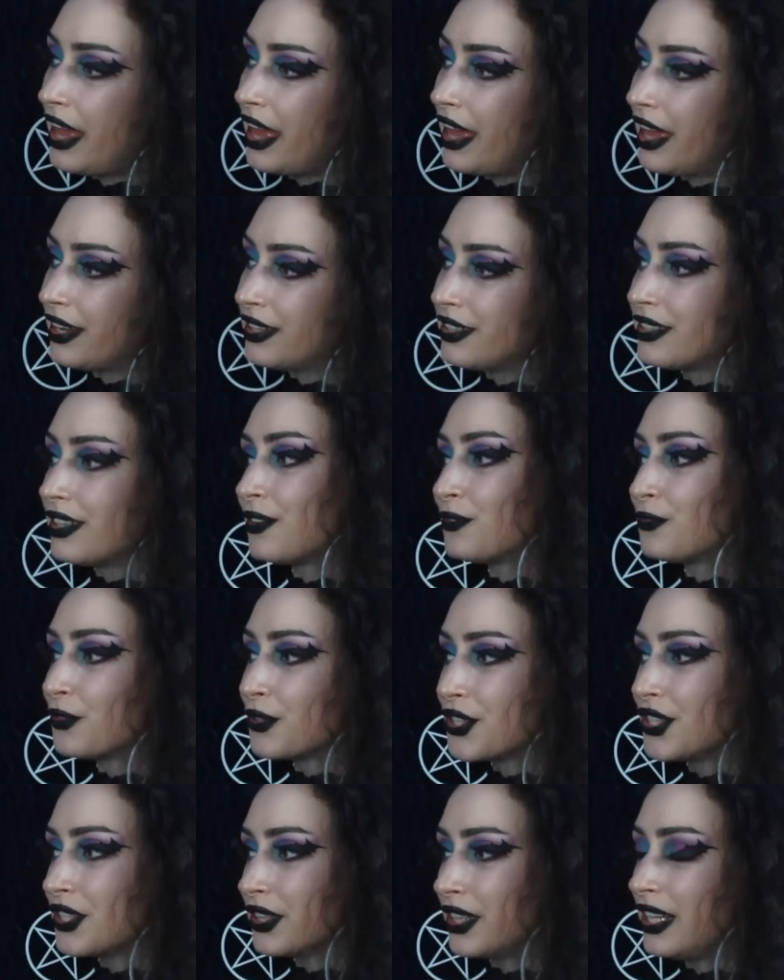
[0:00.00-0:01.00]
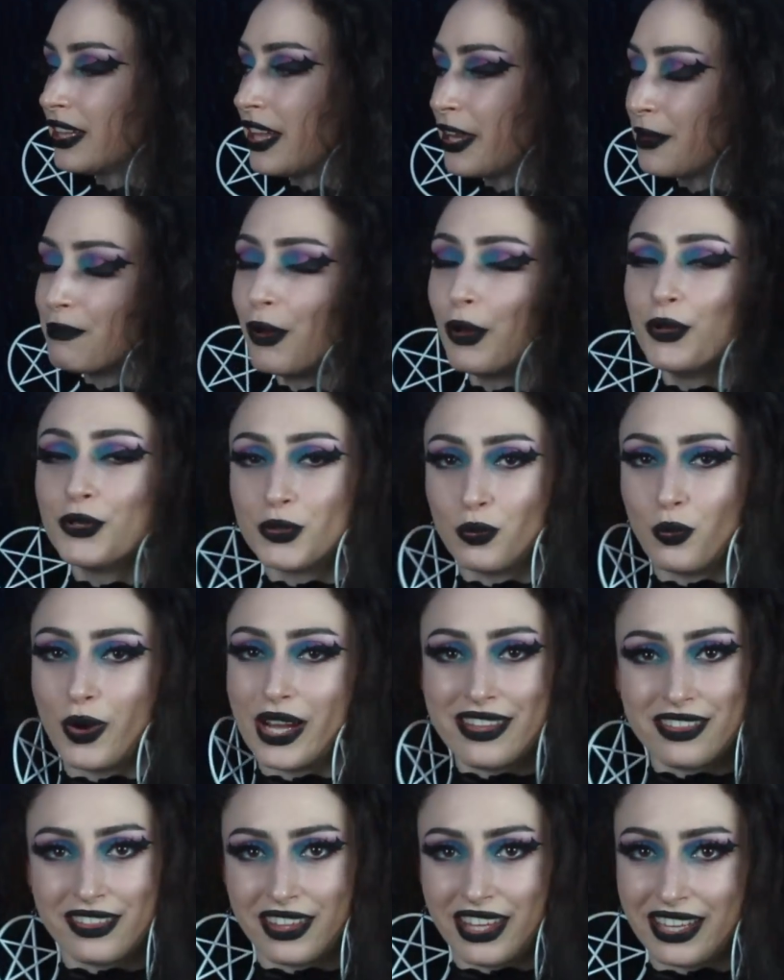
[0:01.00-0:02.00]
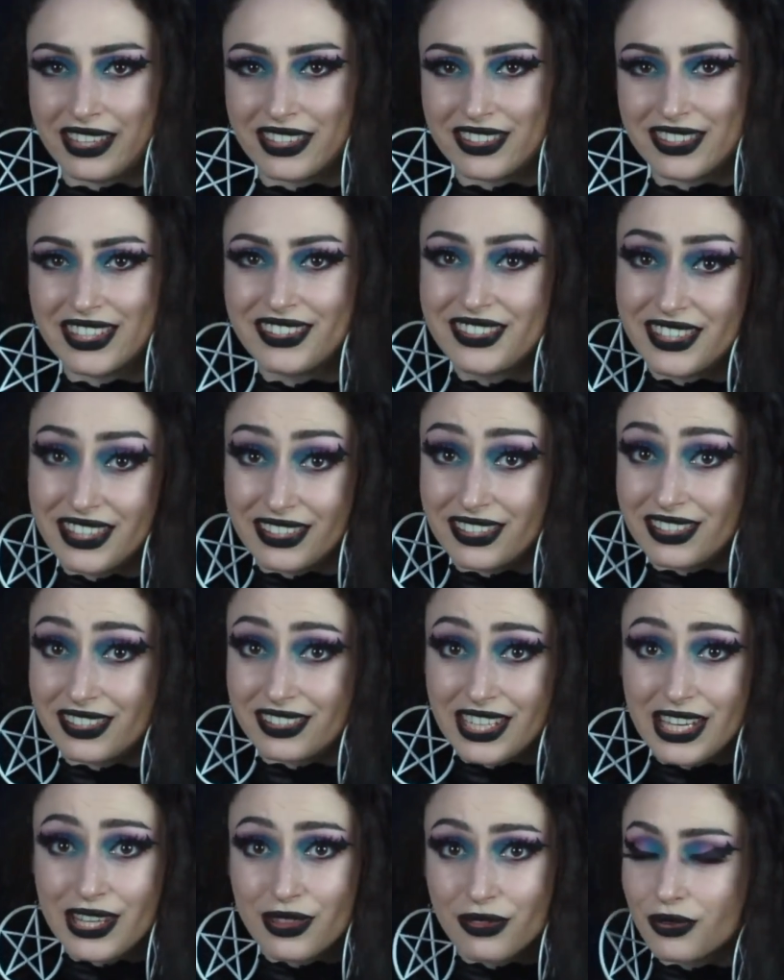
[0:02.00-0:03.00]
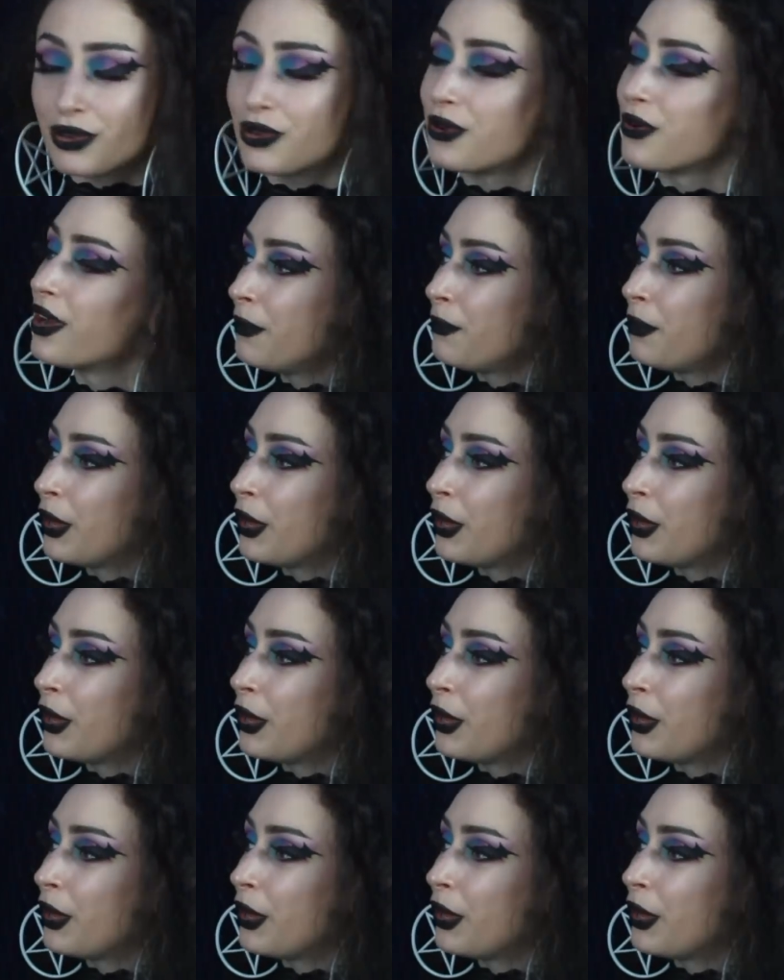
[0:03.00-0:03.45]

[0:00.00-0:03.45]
and unfortunately, like most white things, this is see-through,